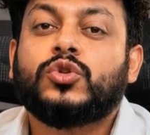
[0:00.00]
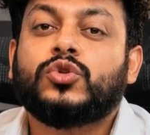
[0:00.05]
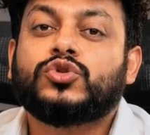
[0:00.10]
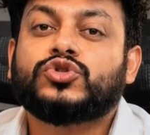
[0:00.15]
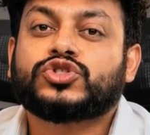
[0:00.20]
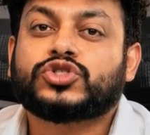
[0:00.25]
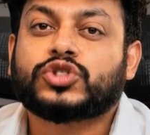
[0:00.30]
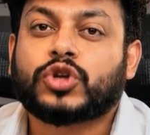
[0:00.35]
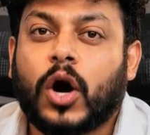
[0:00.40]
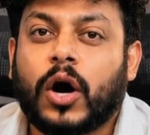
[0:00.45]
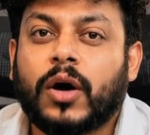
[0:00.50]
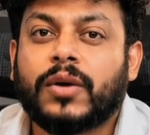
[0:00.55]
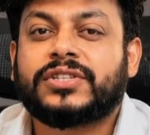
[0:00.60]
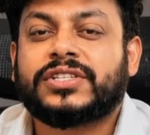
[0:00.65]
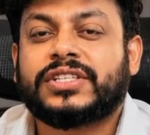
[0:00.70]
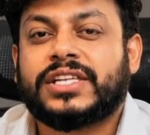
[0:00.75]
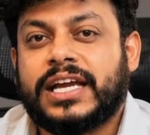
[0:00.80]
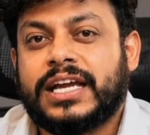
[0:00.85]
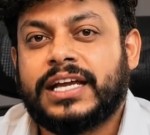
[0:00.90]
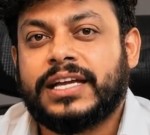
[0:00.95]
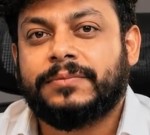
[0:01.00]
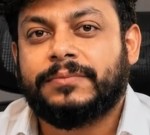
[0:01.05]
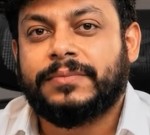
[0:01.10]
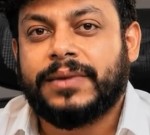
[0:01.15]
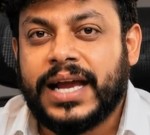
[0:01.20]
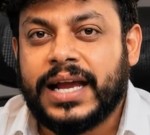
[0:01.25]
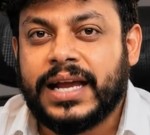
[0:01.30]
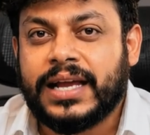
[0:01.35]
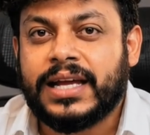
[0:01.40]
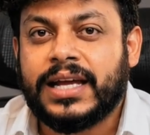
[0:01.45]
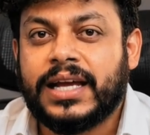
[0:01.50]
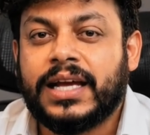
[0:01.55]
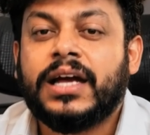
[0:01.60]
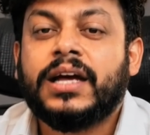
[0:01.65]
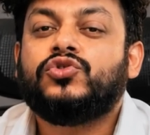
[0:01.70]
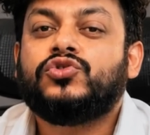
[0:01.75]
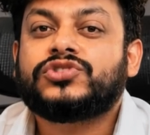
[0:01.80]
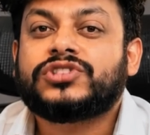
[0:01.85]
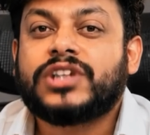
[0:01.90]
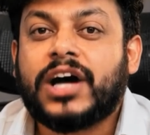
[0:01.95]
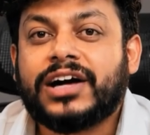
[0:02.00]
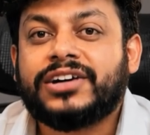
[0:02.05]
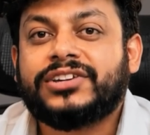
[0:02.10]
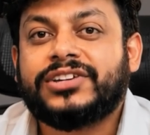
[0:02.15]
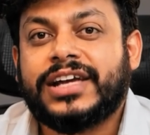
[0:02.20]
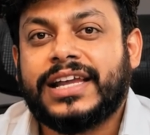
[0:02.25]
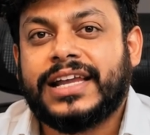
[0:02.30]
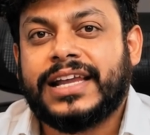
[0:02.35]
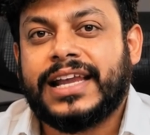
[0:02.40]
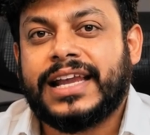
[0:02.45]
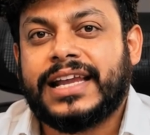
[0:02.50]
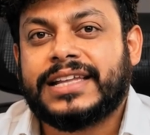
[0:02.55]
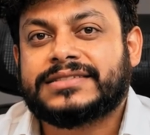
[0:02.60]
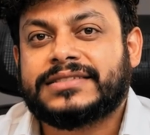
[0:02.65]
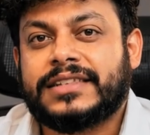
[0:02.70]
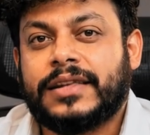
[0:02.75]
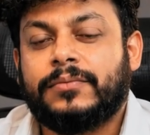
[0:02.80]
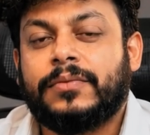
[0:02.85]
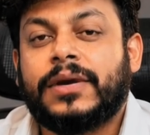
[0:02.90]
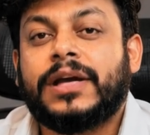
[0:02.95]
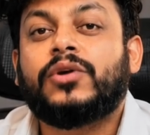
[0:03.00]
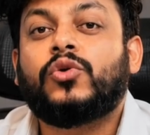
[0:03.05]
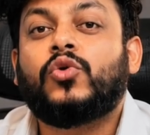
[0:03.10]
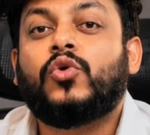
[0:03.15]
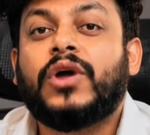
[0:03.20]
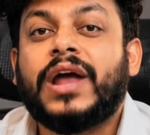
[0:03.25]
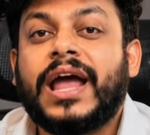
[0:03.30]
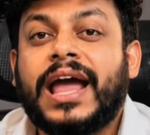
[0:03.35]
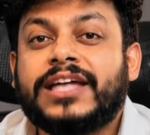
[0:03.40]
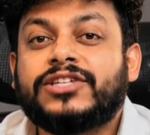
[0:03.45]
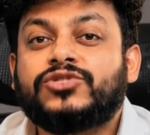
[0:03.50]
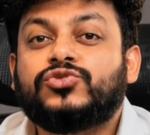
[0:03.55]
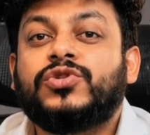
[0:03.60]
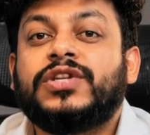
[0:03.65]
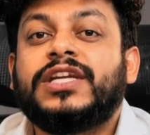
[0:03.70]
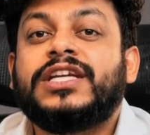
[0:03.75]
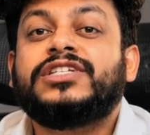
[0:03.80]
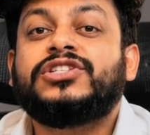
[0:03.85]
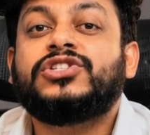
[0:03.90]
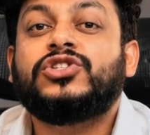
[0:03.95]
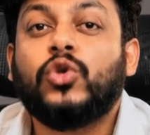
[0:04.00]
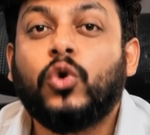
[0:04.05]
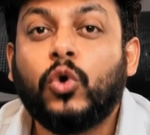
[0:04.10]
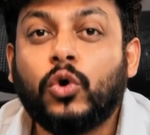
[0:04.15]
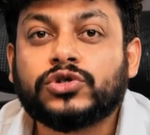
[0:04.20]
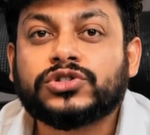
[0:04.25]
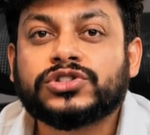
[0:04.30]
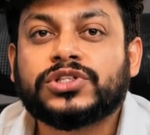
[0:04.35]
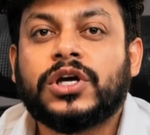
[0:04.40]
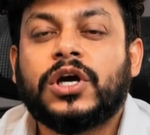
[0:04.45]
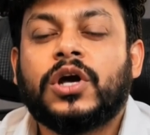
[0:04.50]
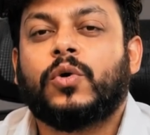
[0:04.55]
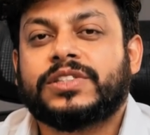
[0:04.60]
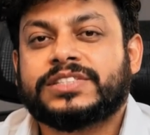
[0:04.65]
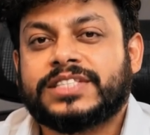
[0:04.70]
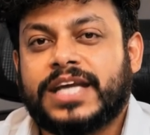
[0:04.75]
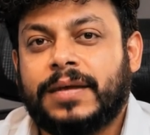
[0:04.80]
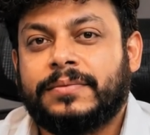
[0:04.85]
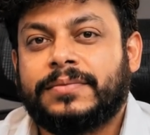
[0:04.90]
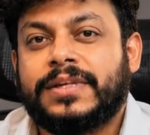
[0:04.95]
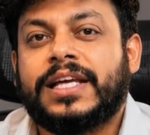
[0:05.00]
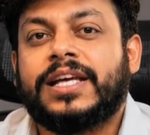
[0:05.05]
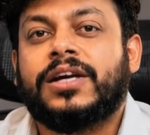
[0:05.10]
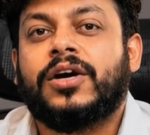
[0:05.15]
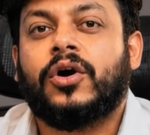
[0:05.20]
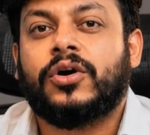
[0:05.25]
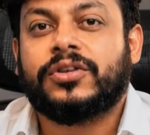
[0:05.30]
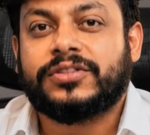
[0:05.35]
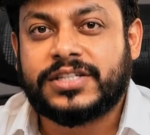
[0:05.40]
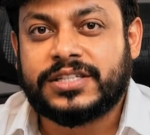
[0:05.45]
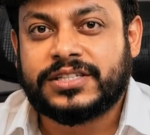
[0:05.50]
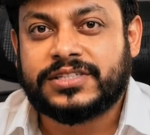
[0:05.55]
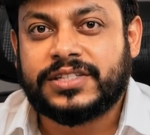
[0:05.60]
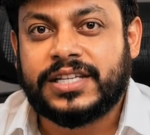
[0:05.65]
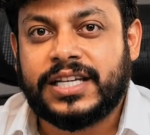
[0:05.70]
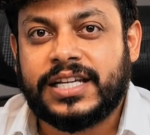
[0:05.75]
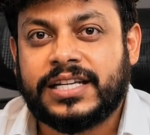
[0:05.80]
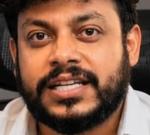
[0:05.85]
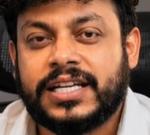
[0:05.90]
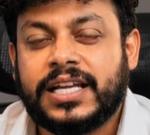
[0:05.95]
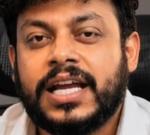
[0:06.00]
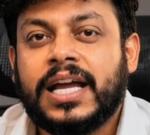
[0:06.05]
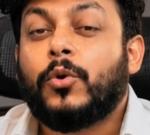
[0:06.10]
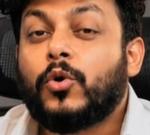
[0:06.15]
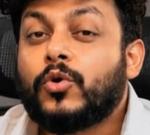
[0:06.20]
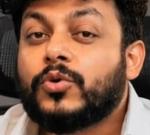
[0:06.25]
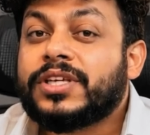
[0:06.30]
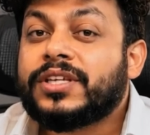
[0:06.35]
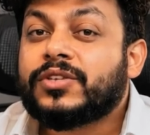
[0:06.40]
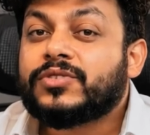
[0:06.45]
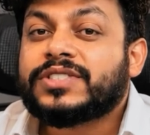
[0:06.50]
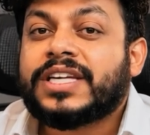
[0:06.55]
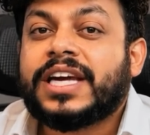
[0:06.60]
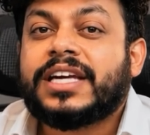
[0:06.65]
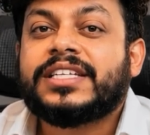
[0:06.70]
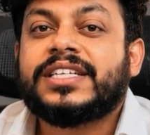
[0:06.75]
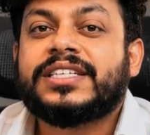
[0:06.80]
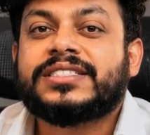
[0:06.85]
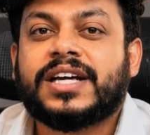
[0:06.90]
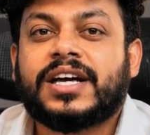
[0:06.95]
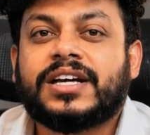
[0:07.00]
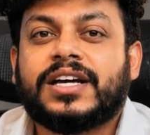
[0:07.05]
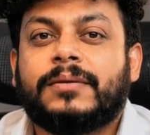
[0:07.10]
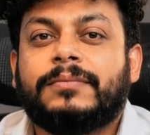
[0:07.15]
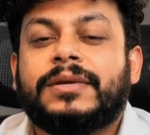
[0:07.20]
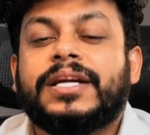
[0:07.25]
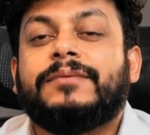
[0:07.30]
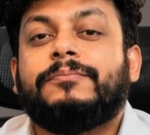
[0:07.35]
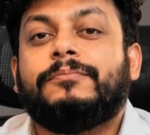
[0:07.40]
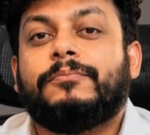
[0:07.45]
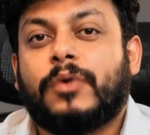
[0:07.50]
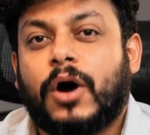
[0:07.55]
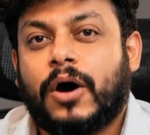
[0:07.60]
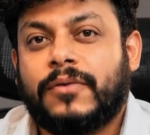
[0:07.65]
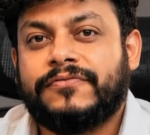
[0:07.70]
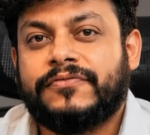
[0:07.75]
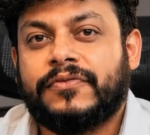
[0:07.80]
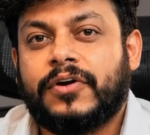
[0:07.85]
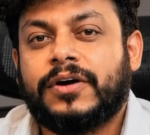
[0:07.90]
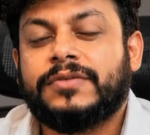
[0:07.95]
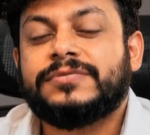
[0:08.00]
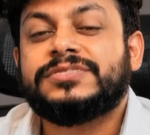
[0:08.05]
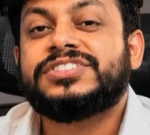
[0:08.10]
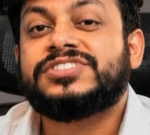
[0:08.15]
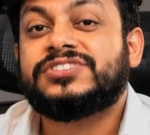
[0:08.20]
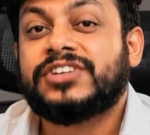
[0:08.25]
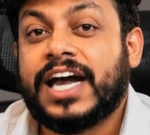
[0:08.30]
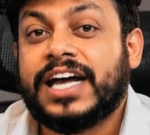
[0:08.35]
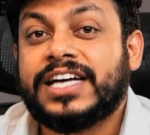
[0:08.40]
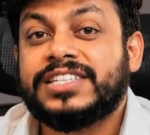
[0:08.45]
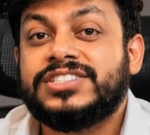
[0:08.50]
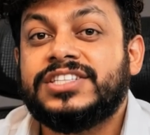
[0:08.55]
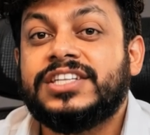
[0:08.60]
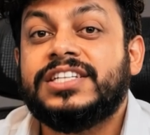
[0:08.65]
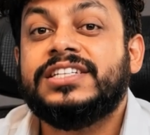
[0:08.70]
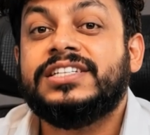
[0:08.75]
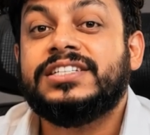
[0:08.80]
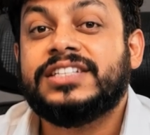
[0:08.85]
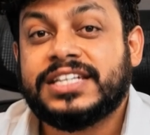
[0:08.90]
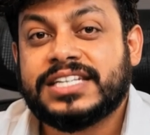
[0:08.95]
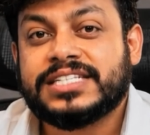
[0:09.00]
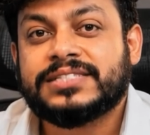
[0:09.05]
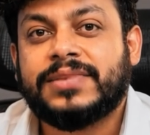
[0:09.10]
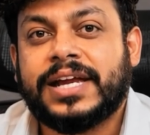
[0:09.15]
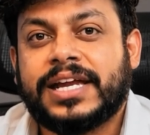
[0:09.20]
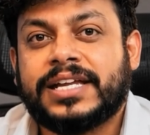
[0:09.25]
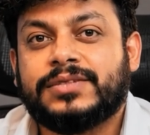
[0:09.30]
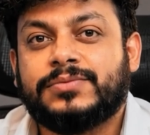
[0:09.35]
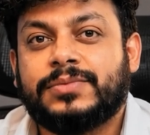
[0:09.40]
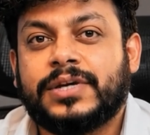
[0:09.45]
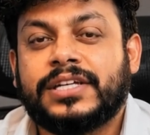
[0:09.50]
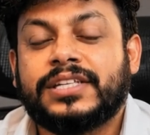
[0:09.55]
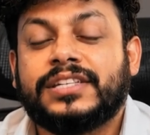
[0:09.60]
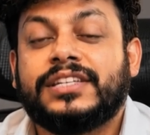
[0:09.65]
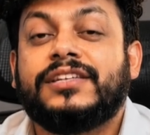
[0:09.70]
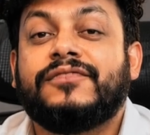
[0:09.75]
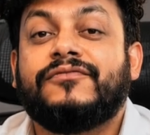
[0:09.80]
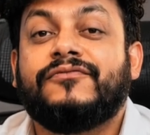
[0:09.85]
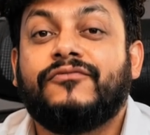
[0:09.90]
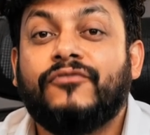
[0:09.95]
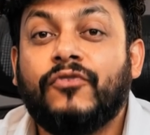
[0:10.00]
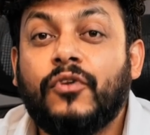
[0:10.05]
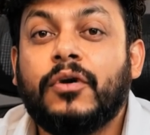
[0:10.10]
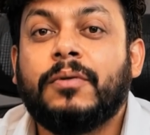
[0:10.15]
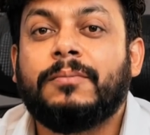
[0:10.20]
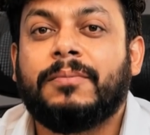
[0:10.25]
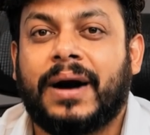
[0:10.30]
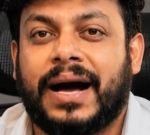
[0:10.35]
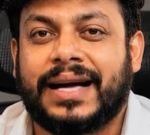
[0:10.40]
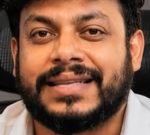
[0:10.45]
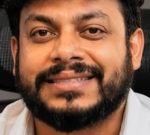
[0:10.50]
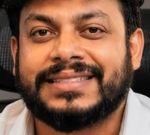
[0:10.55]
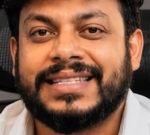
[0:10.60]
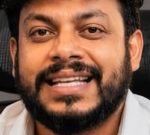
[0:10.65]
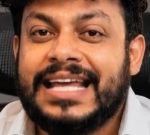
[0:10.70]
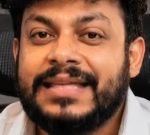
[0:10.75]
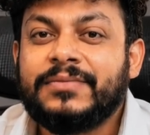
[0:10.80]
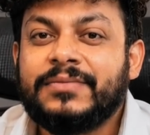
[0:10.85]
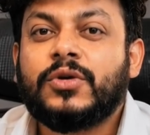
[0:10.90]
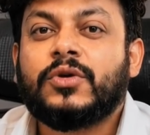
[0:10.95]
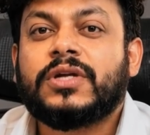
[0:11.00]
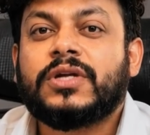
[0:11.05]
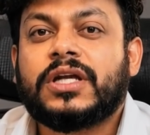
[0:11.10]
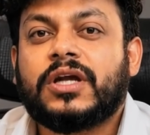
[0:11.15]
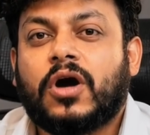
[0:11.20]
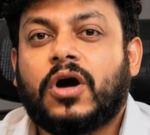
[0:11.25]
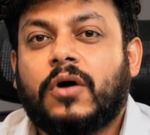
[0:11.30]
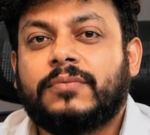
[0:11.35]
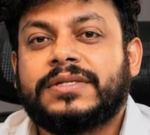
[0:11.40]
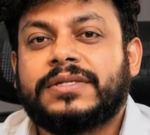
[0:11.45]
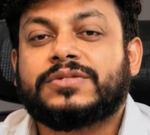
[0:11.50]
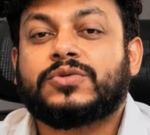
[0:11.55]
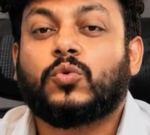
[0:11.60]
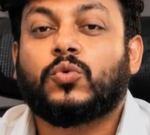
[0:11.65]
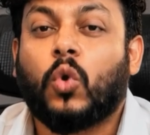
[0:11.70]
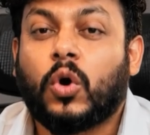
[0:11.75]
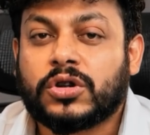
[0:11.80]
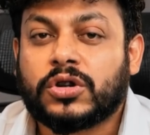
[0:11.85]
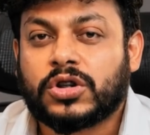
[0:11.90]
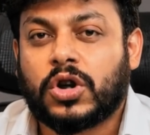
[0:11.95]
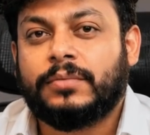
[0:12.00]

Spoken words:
you stop trading blindly. You start trading like someone who actually knows what's happening on their screen. More videos like this are coming. Prop firms, strategy, risk management, the full path. Let me know in the comments what